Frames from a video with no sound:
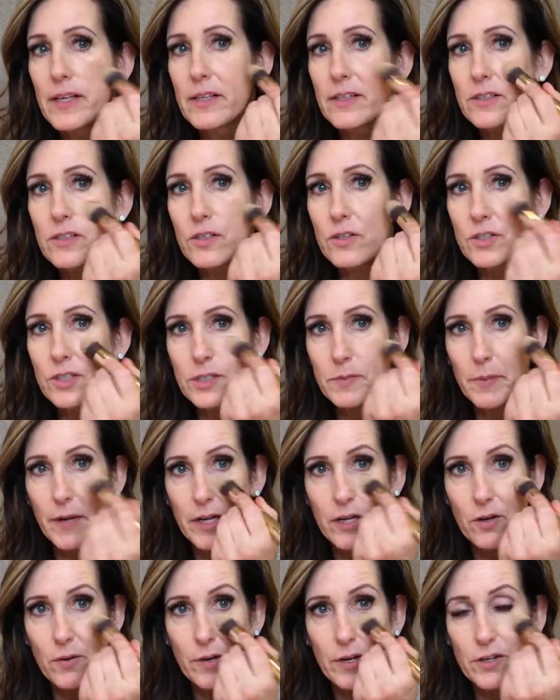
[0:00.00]
So just by
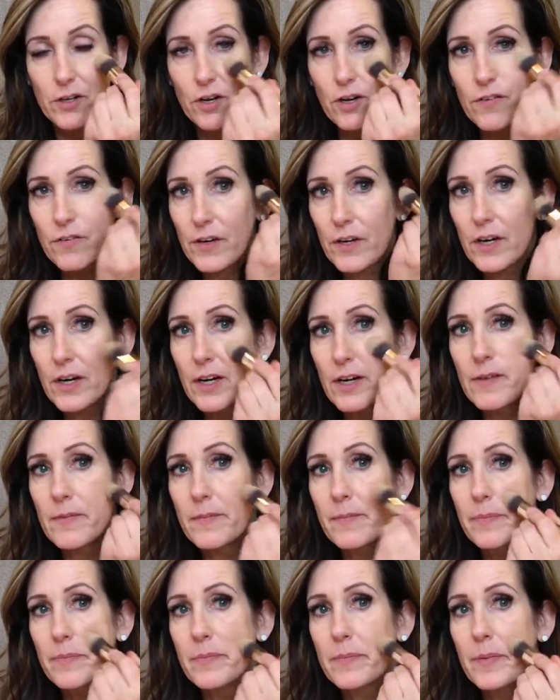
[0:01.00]
going over,
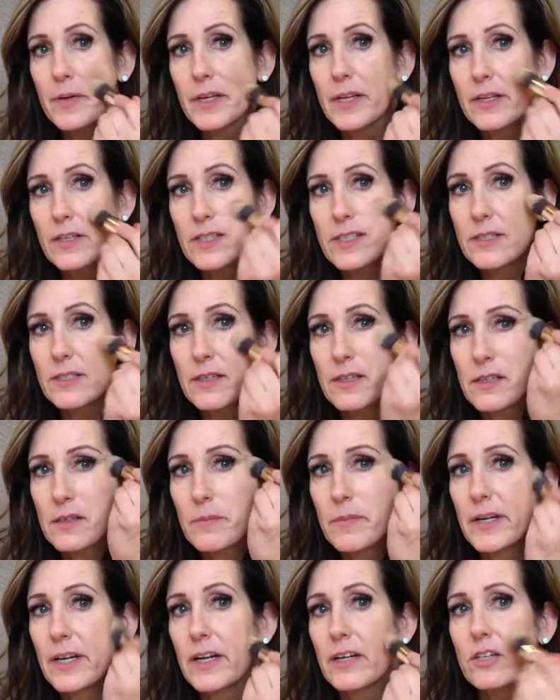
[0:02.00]
putting just a little
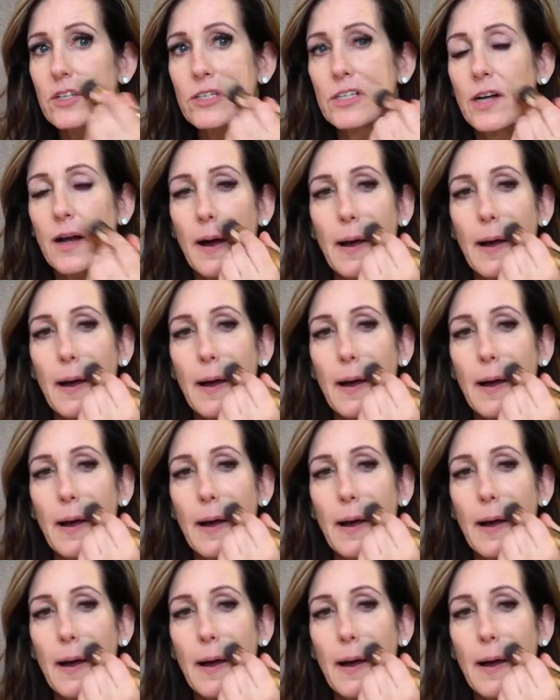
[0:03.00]
bit extra